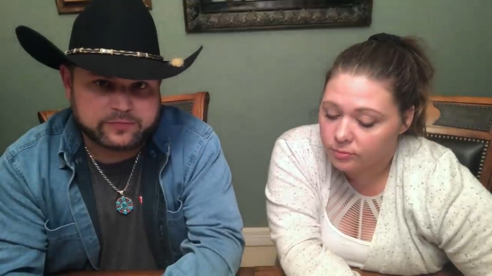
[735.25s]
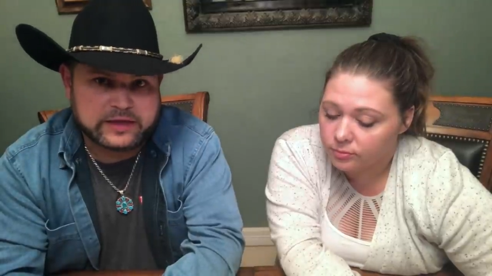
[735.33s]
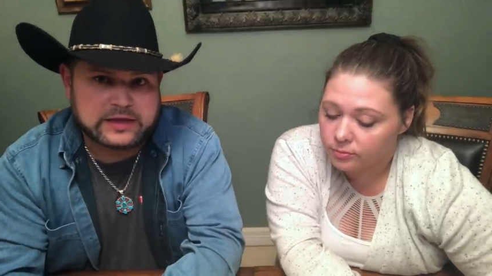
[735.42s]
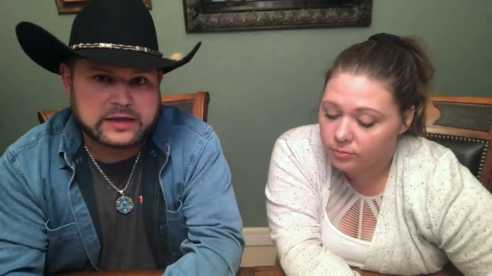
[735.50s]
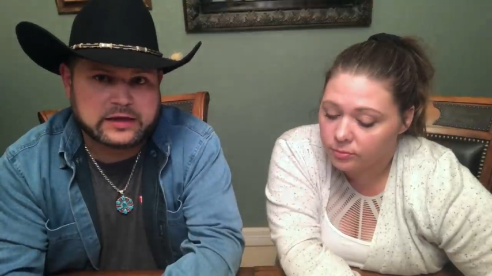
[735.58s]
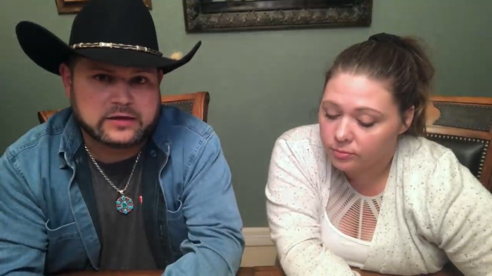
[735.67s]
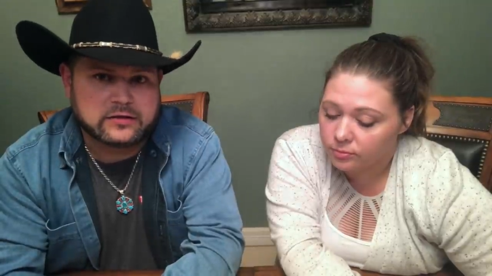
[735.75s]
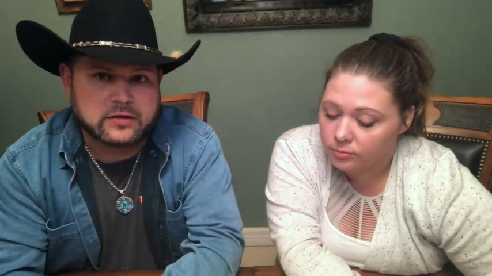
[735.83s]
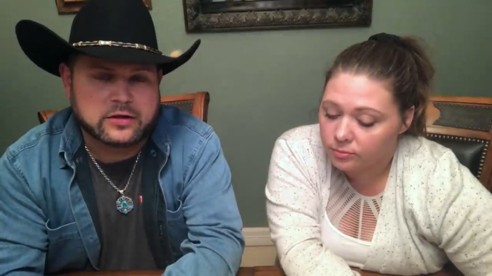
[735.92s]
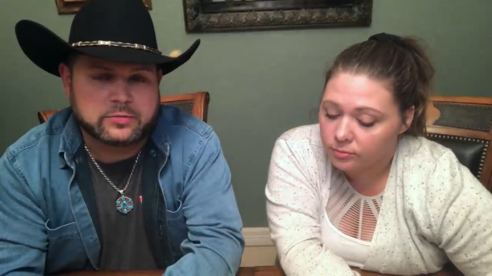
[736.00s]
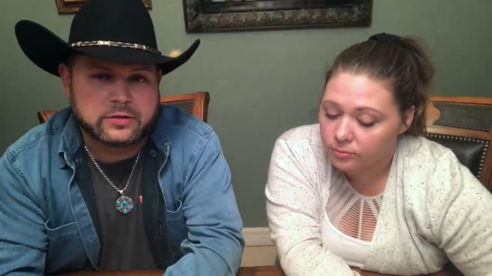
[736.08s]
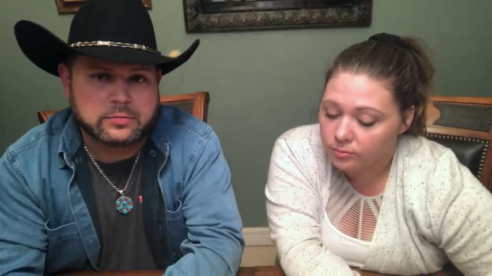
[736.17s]
Speaker 1: and that he's
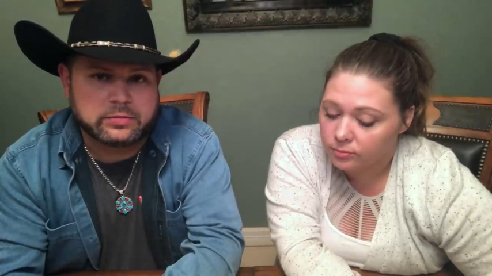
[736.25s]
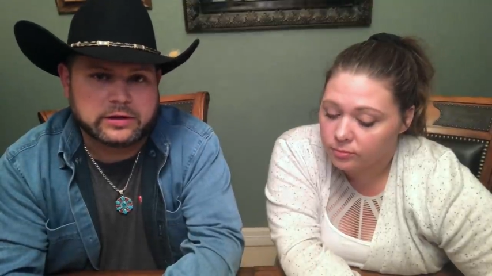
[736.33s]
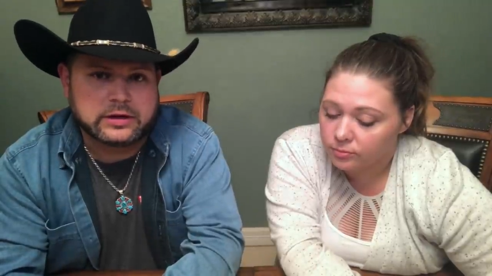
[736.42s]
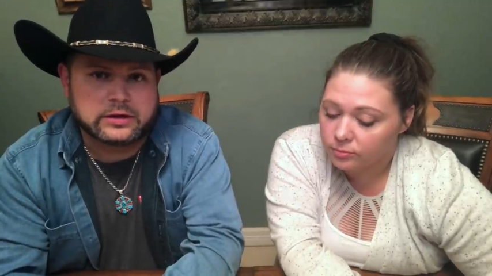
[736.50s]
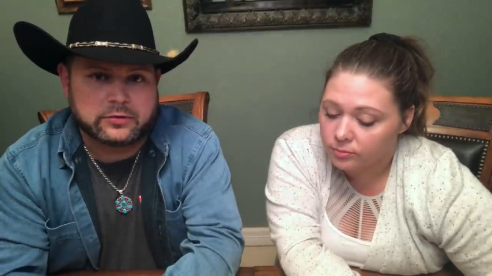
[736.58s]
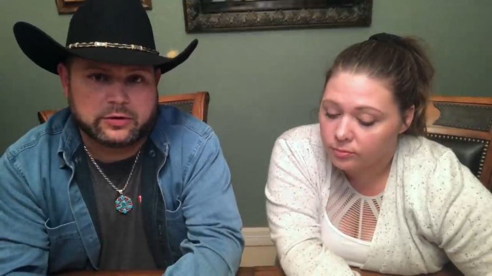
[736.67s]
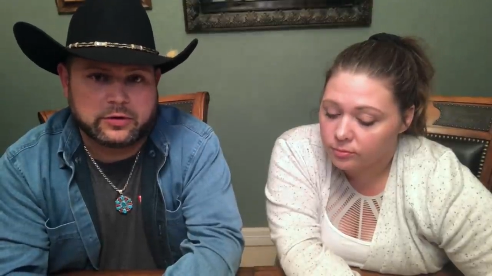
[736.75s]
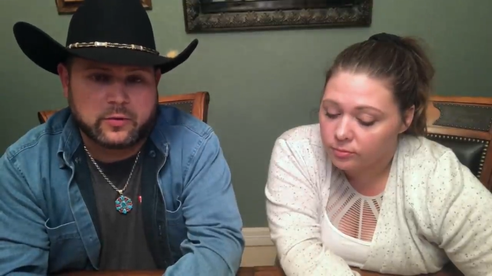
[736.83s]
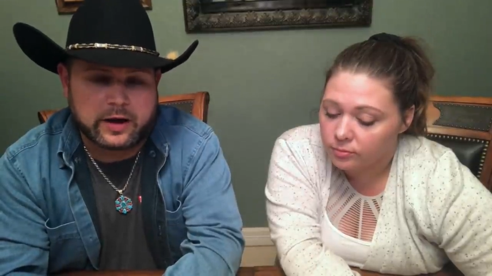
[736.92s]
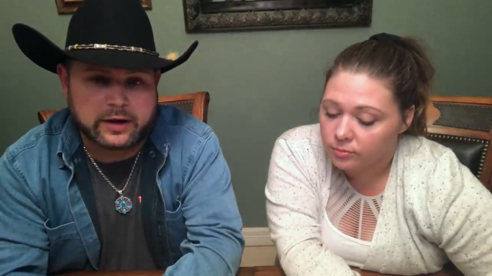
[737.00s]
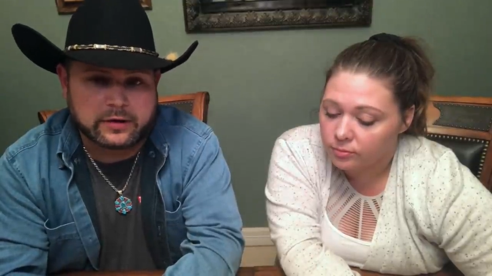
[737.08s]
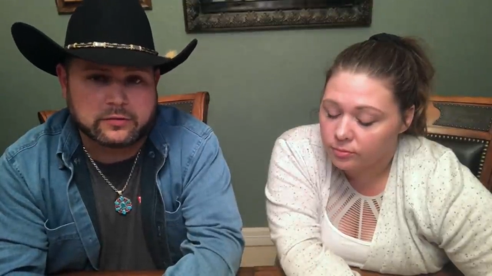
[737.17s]
going to completely
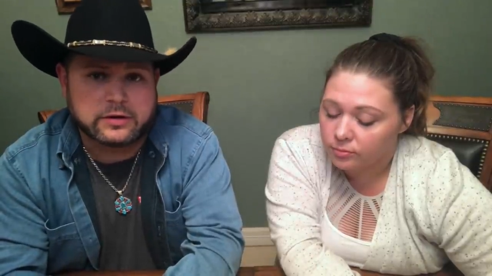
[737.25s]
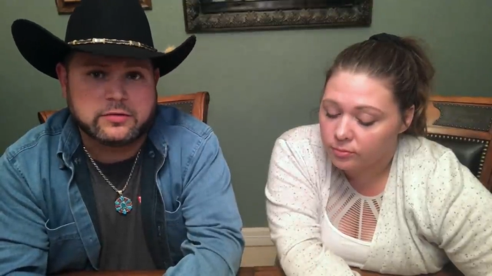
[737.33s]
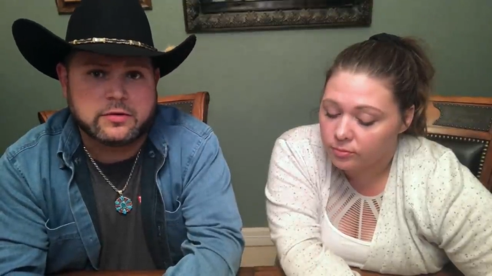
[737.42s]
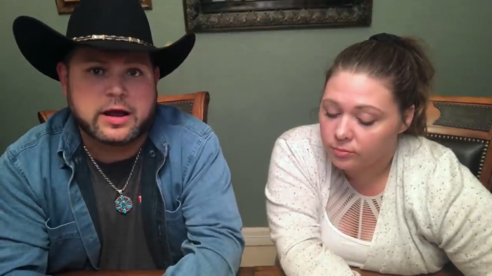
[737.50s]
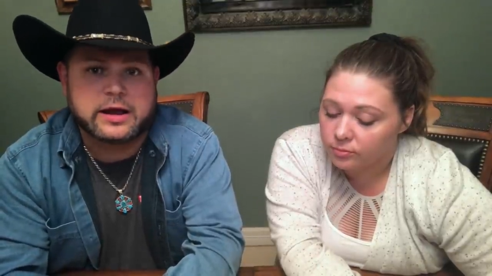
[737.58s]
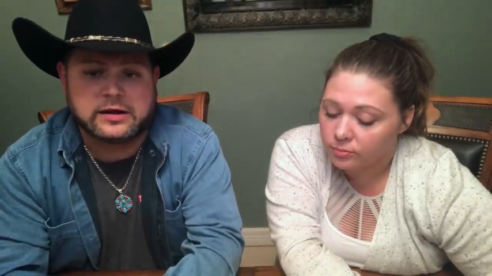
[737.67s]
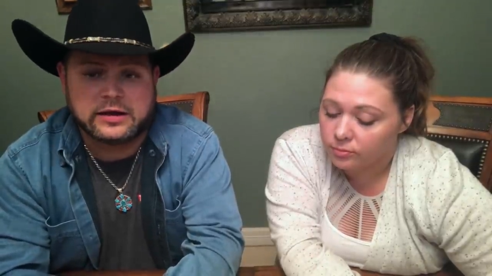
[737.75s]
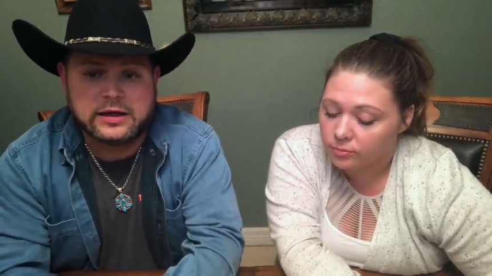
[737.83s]
rewrite rewrite